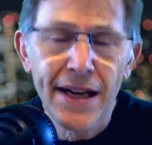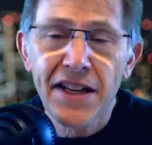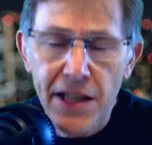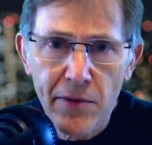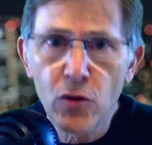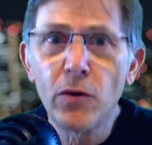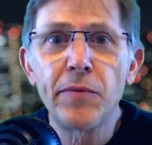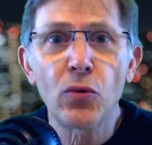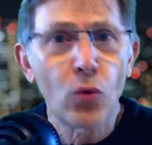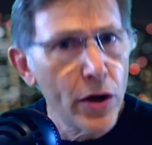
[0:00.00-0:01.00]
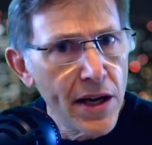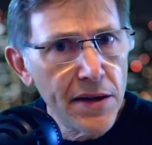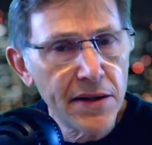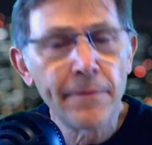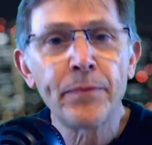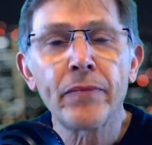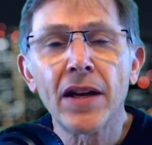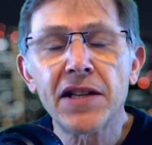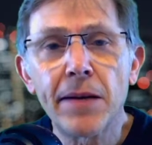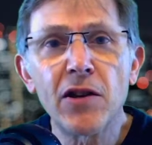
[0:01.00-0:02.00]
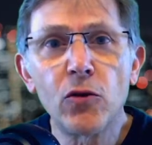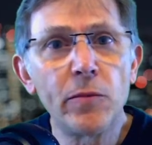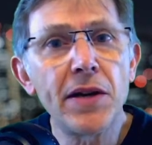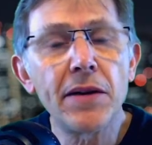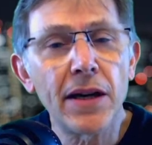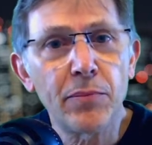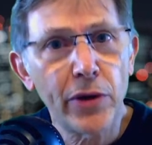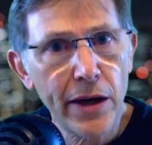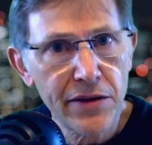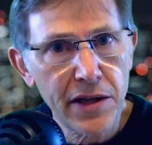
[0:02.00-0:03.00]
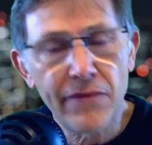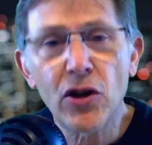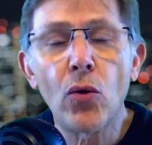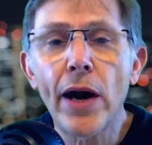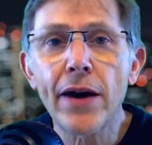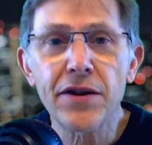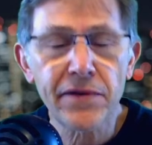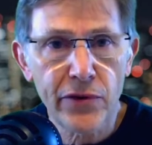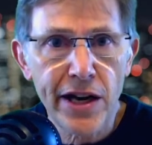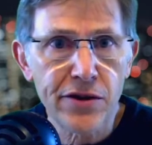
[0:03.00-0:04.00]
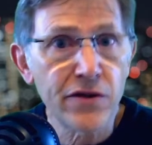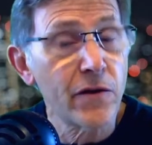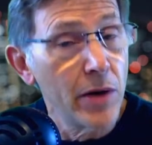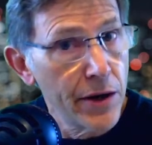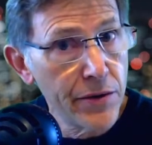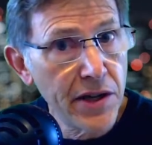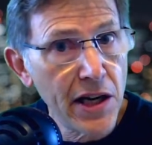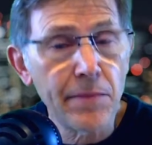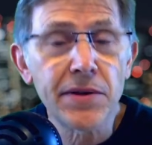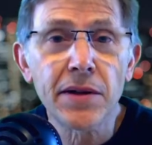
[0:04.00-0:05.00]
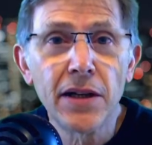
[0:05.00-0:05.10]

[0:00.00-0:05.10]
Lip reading: Some of them will be rookies. Some of them will be players that they've acquired as free agents from other teams.